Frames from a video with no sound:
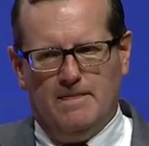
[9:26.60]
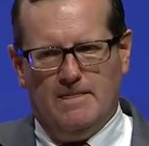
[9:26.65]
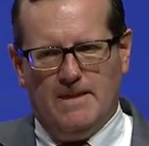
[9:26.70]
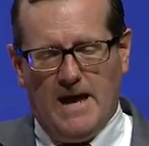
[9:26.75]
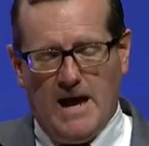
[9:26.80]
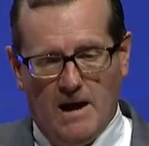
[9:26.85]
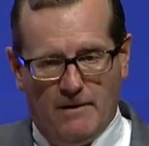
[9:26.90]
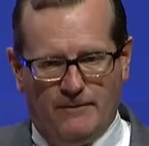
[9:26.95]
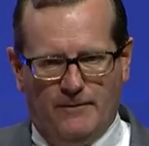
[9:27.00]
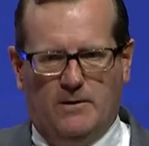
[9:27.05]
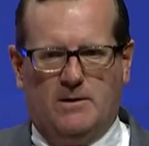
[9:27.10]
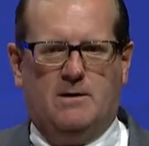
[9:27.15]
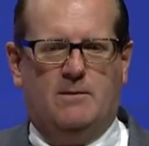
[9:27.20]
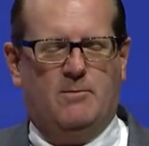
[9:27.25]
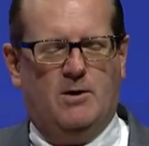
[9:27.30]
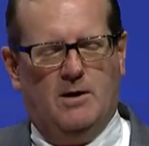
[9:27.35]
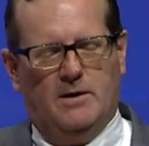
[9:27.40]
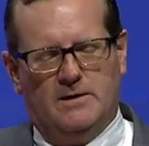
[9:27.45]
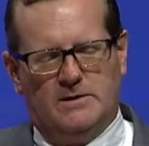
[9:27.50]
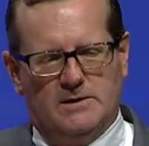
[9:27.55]
African
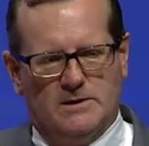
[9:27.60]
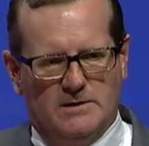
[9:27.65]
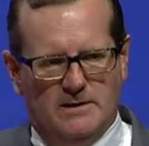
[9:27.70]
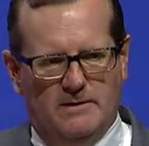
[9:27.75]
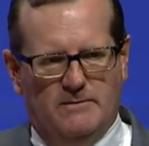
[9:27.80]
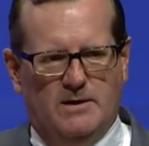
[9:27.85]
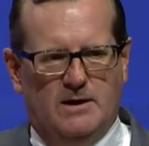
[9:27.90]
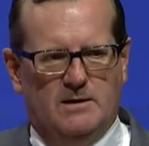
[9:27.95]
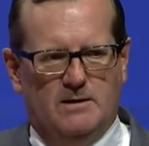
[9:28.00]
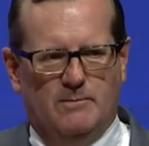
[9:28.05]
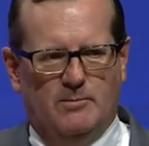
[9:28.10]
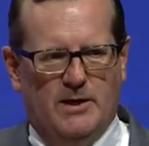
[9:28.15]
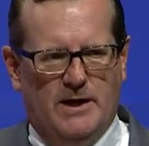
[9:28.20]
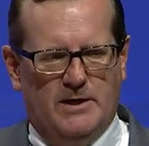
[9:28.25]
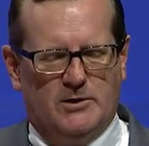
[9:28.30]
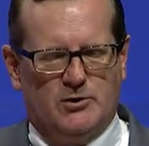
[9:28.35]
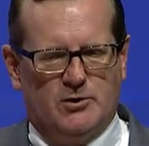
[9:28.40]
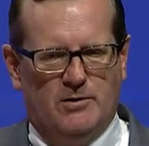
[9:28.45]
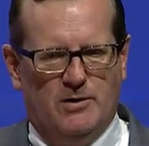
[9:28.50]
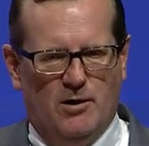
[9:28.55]
Americans living in the
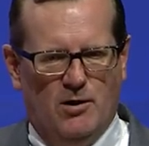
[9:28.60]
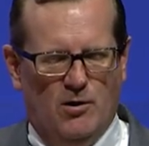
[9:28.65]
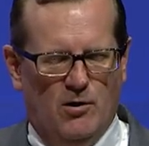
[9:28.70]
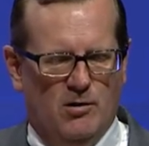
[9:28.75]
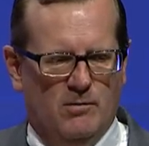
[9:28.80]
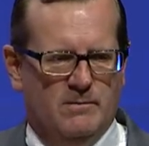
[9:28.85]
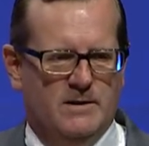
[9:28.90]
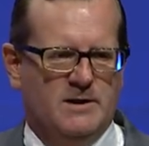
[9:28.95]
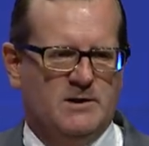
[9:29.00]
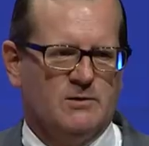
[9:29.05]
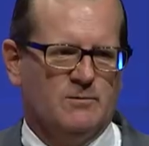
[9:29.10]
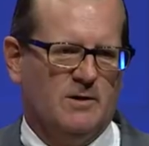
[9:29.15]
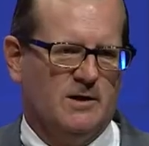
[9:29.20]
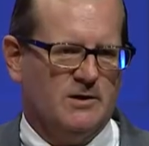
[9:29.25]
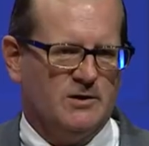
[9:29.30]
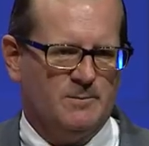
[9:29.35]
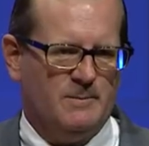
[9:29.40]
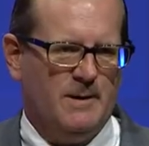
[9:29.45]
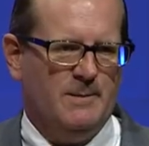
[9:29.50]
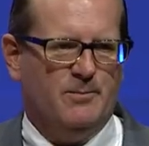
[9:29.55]
Blanchard home, as well
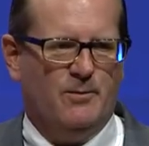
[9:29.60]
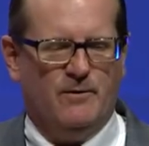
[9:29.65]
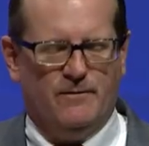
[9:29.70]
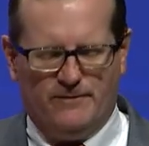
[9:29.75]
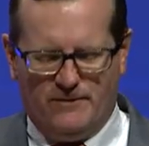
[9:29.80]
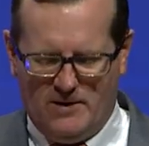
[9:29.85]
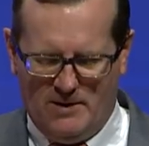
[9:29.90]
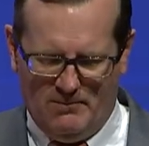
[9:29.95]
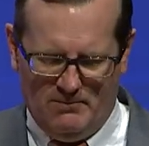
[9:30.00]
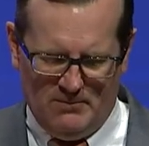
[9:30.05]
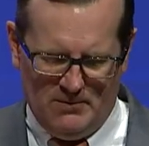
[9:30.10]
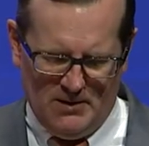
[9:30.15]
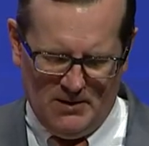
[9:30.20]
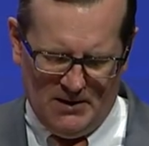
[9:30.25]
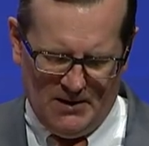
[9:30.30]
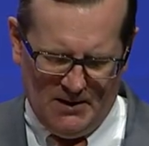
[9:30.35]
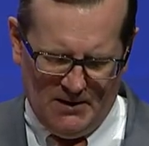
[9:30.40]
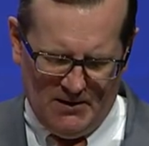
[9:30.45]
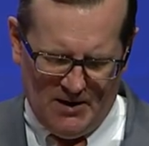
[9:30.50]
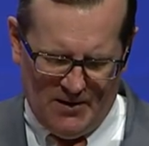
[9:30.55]
as people from
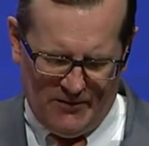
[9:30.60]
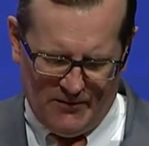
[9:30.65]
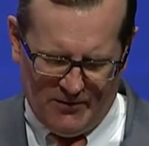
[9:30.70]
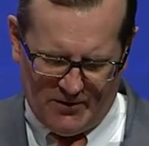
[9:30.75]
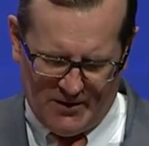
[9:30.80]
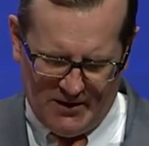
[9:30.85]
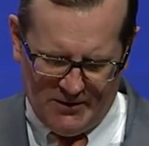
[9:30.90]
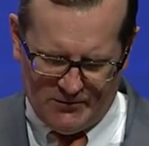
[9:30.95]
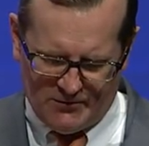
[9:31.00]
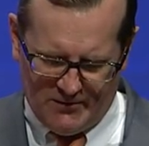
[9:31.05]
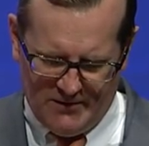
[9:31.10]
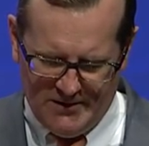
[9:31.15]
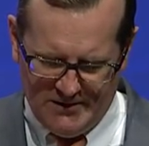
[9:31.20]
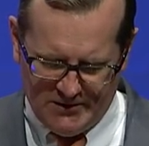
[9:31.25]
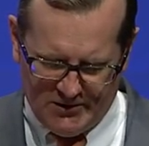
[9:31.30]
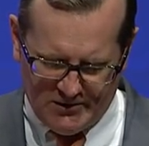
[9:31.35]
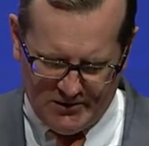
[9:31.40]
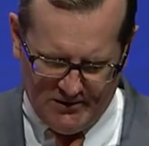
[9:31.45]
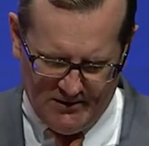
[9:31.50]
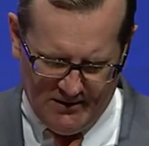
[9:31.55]
uh, other
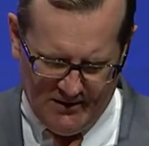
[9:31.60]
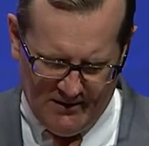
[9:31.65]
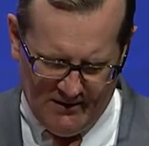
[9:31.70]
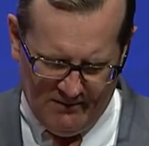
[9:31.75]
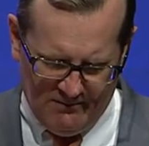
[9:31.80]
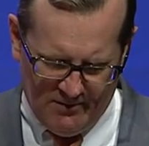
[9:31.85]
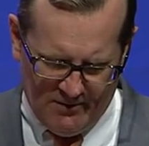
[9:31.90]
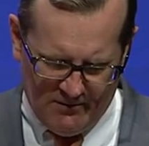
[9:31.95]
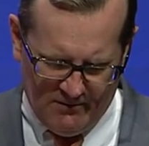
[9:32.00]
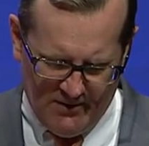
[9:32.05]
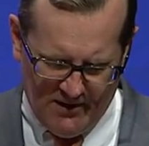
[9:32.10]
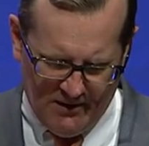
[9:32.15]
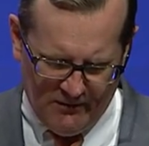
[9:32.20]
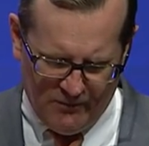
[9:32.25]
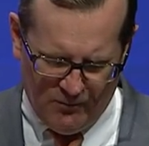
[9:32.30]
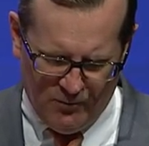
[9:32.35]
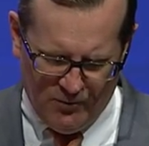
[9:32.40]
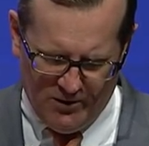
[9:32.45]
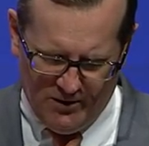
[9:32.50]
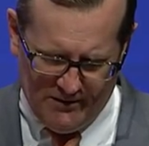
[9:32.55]
countries um, around
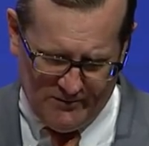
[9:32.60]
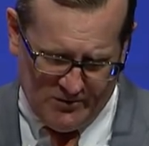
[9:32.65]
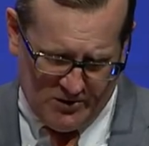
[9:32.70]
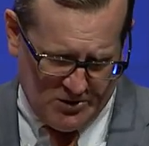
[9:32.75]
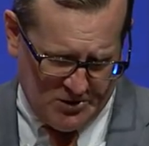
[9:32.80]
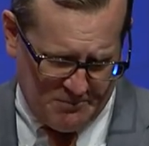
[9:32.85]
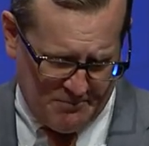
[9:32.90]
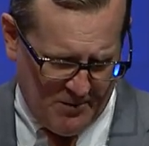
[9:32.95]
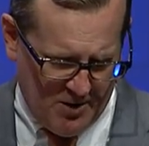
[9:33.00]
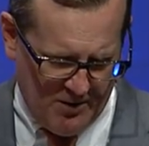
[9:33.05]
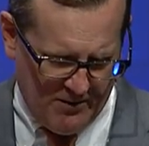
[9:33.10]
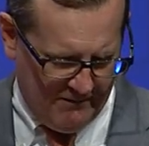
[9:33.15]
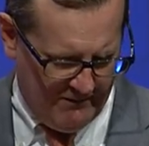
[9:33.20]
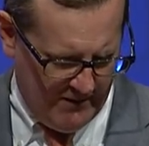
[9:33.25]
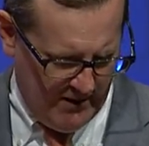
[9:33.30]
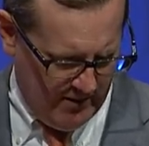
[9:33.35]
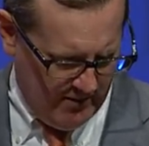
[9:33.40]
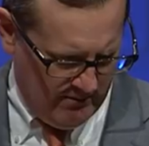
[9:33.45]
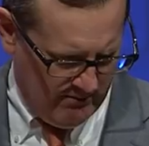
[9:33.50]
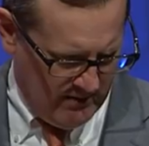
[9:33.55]
the world. It was just part of
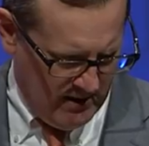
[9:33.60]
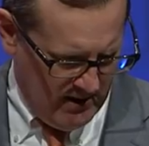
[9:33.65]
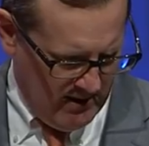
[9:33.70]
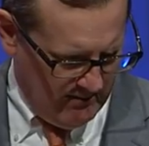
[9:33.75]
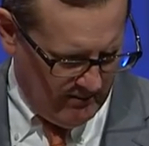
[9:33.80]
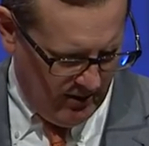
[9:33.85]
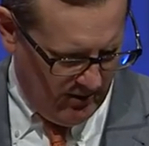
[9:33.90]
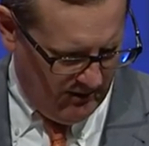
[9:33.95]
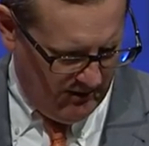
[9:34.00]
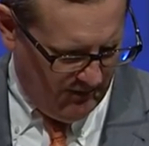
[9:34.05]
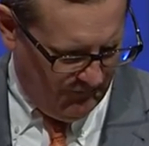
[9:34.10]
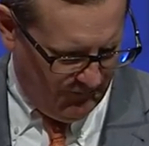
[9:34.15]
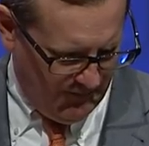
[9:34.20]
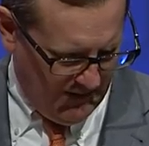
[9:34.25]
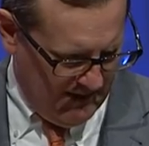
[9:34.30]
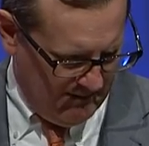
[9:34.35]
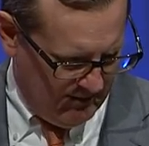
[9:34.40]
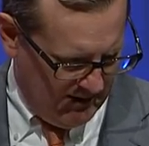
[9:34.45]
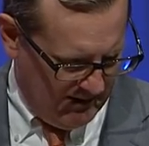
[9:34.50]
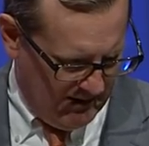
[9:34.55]
their part of their
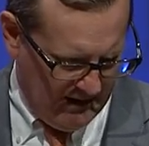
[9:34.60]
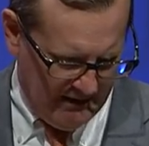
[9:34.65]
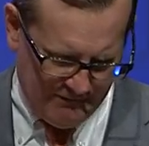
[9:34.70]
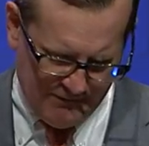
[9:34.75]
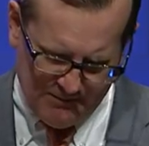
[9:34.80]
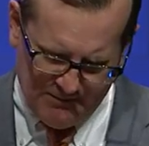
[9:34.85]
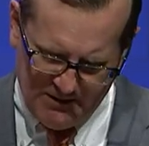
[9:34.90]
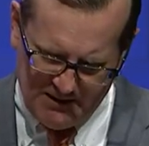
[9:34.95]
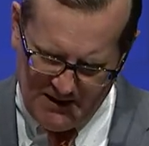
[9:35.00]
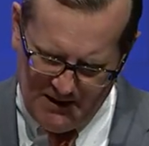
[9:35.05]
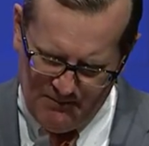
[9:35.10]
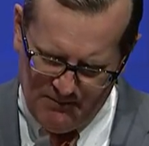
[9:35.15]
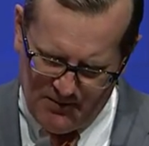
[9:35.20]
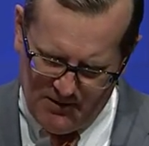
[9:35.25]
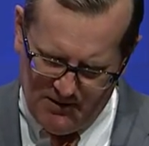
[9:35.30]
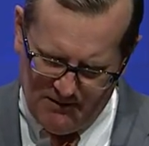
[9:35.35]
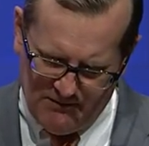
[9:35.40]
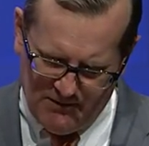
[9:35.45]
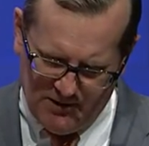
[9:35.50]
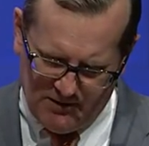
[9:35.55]
family life that became
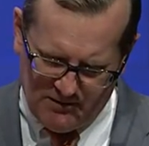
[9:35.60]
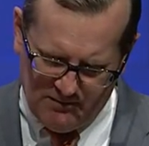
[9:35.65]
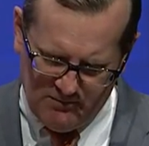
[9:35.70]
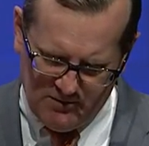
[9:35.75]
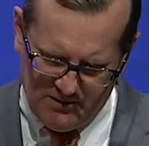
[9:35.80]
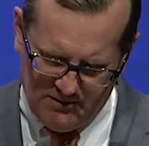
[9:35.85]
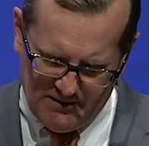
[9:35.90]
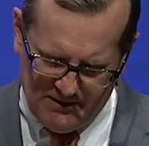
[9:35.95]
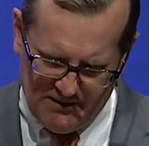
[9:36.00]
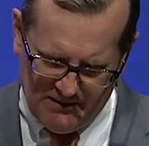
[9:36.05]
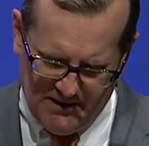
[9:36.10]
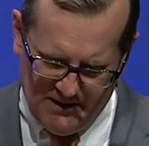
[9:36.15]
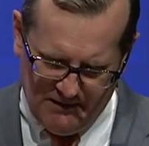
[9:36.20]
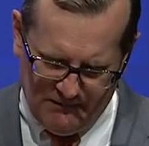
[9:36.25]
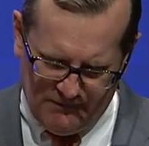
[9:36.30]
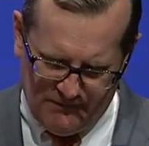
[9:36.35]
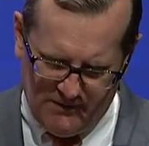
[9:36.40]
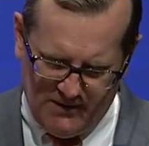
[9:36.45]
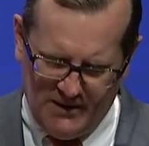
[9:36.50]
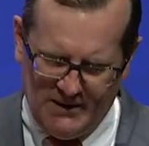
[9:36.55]
part of our community
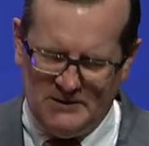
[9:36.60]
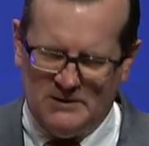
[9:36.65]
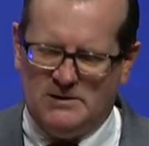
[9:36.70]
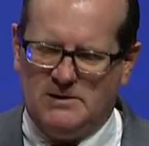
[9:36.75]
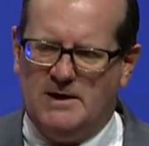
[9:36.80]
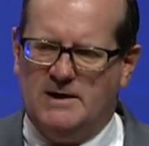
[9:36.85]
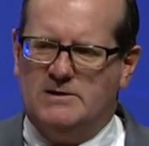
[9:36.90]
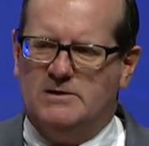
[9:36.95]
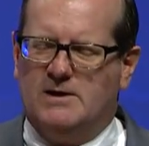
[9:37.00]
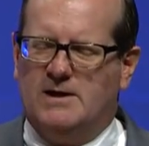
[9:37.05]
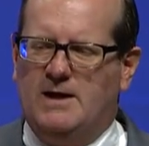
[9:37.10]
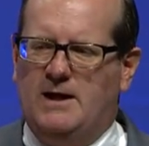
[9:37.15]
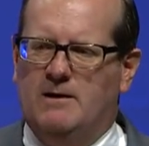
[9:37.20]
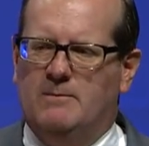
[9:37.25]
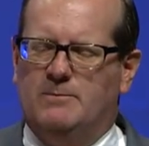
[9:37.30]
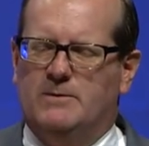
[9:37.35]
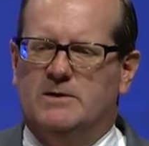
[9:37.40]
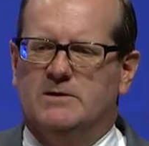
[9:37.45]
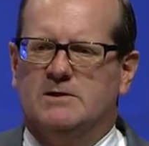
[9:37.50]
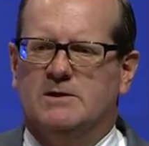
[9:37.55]
life as as a
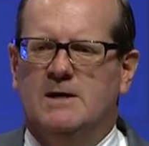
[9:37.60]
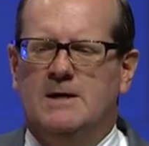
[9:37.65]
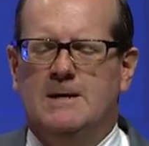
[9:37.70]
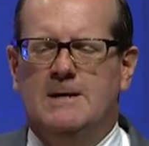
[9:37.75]
campus.